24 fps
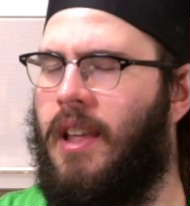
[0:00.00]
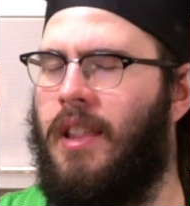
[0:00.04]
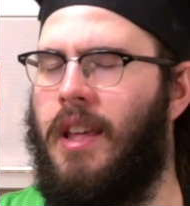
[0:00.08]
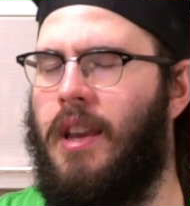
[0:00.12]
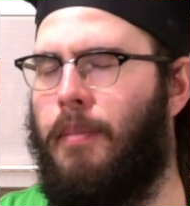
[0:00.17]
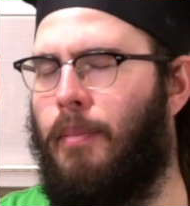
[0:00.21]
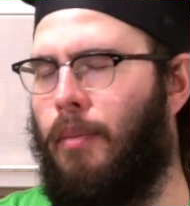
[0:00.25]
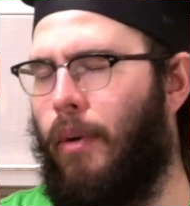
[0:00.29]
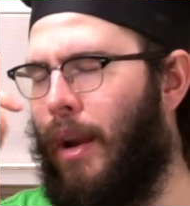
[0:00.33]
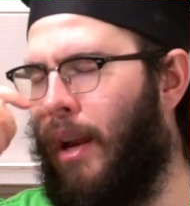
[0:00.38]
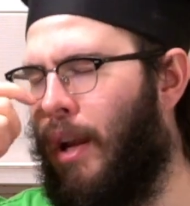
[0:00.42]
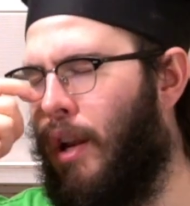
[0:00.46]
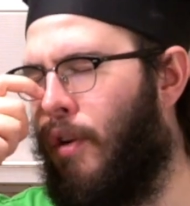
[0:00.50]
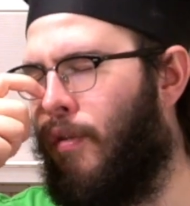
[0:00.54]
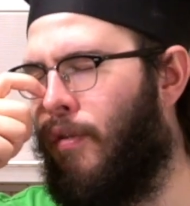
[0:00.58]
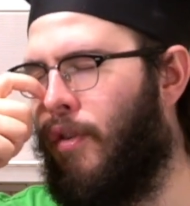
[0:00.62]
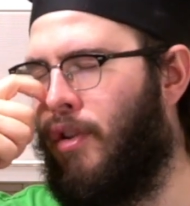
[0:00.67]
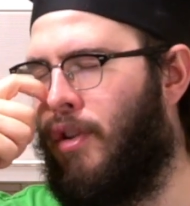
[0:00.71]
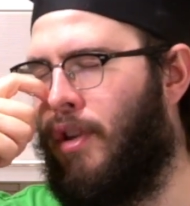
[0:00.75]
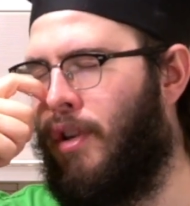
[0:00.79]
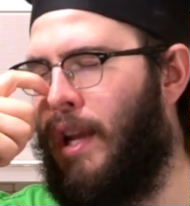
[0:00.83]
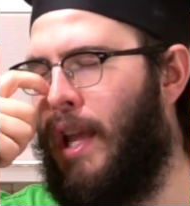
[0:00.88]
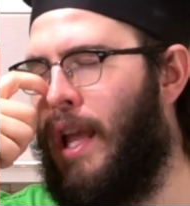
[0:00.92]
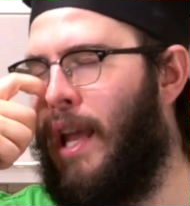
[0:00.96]
they like bring it
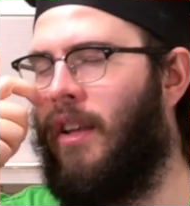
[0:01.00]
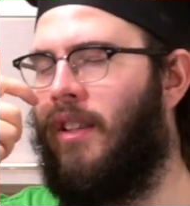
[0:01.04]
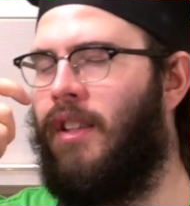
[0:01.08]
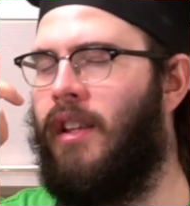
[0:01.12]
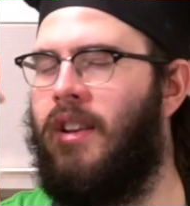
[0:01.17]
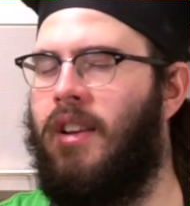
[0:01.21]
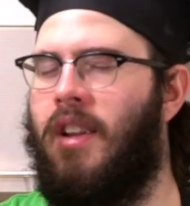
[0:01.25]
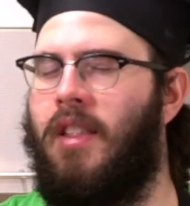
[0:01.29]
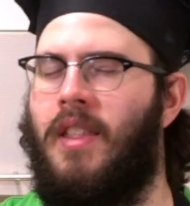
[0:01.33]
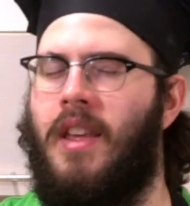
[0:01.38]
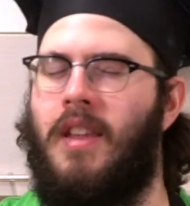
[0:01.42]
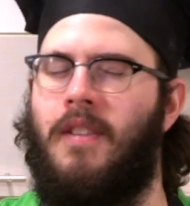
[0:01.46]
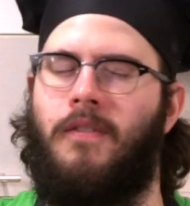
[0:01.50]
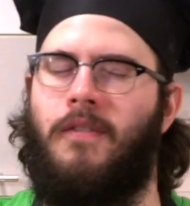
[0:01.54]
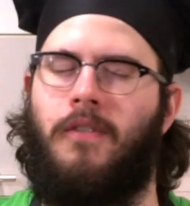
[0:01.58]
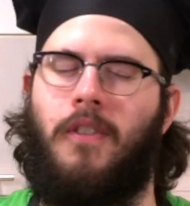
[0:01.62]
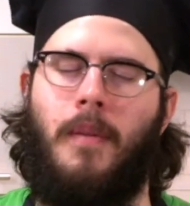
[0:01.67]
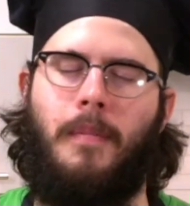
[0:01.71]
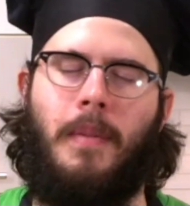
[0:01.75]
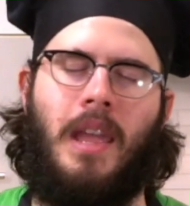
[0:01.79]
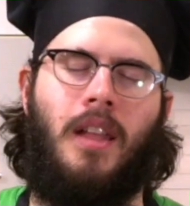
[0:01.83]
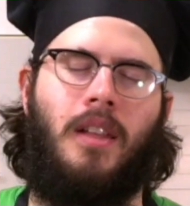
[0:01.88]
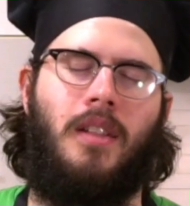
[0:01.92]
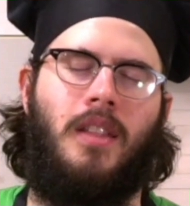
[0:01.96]
over to England and then
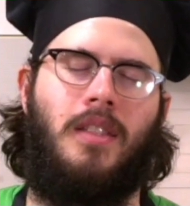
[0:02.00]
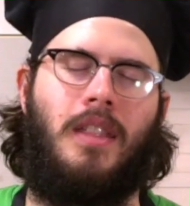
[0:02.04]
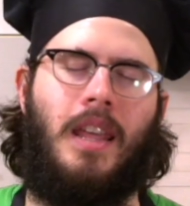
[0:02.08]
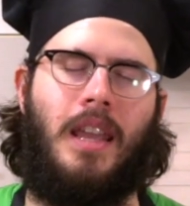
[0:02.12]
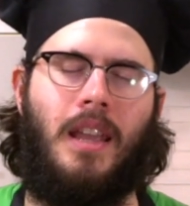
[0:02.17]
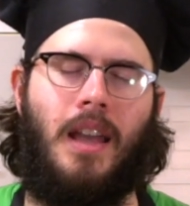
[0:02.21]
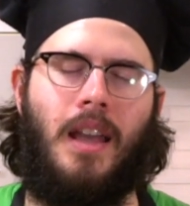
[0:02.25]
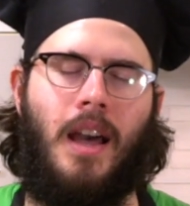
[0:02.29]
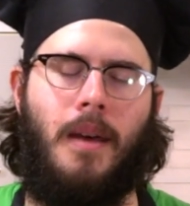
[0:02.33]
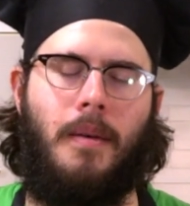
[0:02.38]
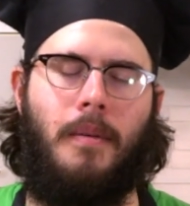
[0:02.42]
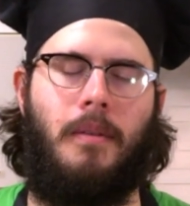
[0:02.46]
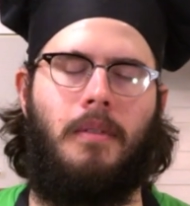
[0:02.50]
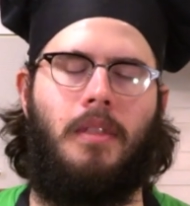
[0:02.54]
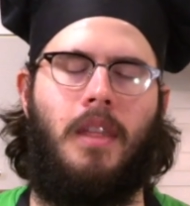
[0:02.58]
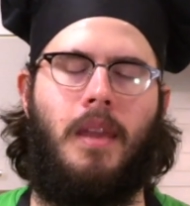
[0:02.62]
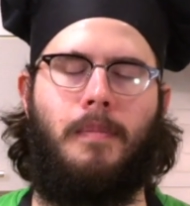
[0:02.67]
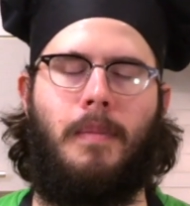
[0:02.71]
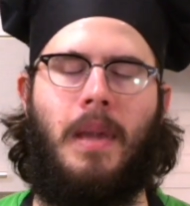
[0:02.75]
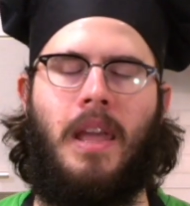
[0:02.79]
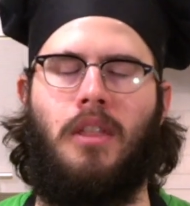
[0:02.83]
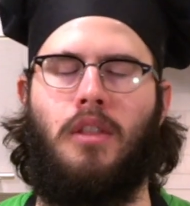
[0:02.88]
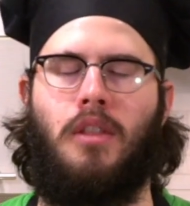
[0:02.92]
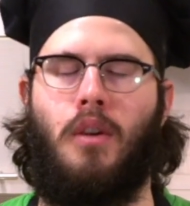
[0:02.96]
from England they got, they
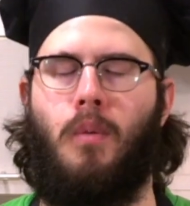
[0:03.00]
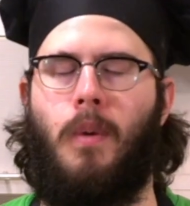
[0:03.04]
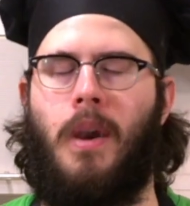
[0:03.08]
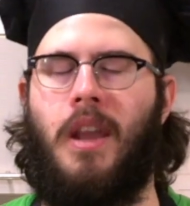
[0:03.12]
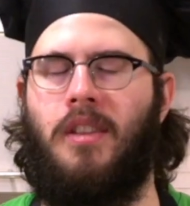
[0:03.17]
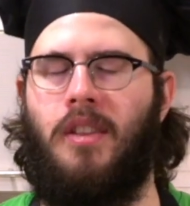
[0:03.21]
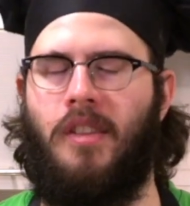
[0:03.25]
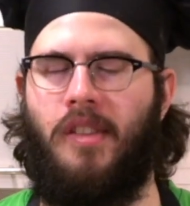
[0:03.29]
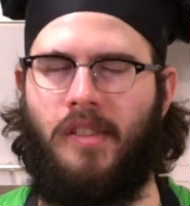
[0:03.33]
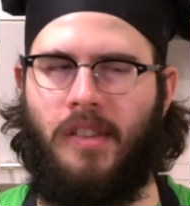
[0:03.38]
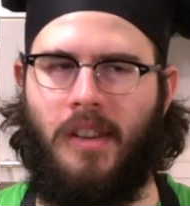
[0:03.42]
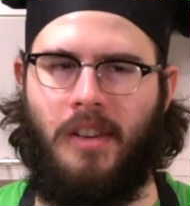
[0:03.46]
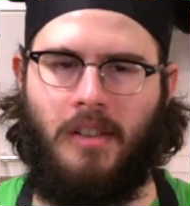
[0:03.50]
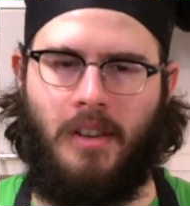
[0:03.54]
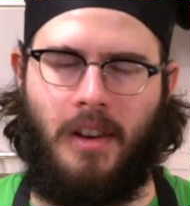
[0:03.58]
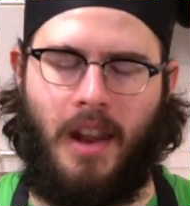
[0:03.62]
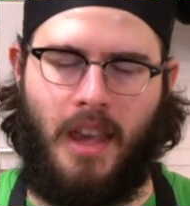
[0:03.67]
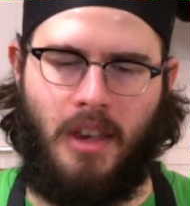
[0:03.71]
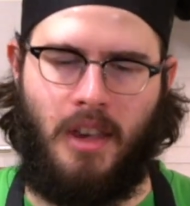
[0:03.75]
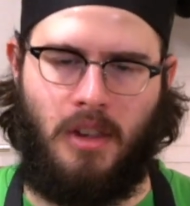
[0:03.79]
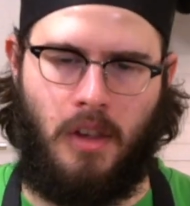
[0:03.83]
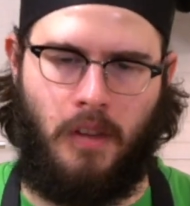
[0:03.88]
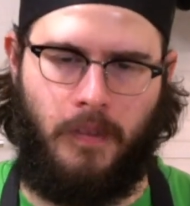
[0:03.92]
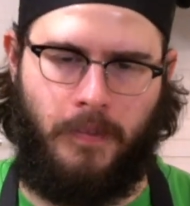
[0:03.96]
made their way to this
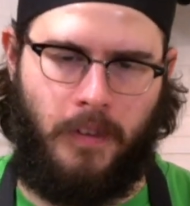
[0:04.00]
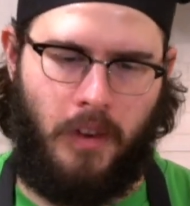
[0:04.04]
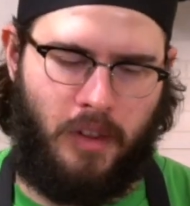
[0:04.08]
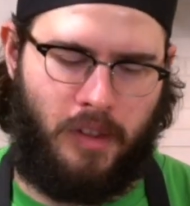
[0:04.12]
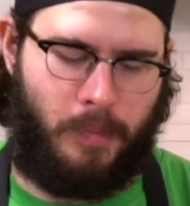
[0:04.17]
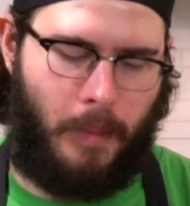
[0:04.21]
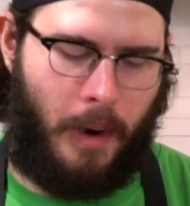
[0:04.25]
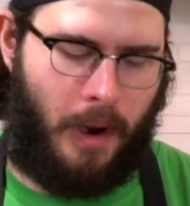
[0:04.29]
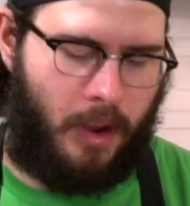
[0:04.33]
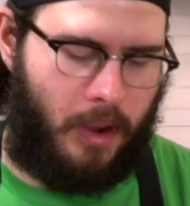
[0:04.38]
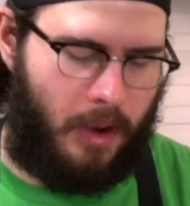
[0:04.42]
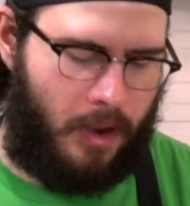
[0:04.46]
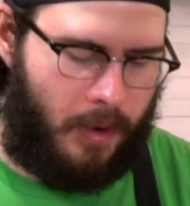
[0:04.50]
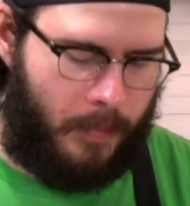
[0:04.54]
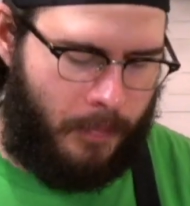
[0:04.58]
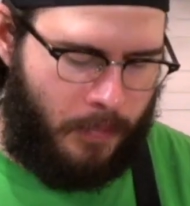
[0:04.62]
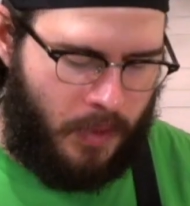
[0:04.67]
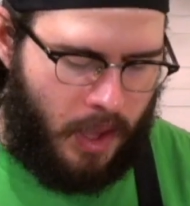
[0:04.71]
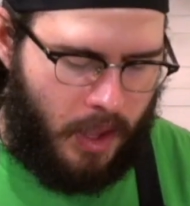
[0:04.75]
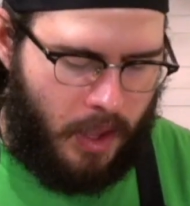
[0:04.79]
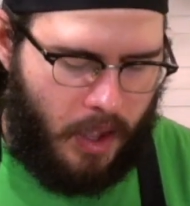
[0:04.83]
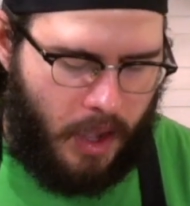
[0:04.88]
international foods market.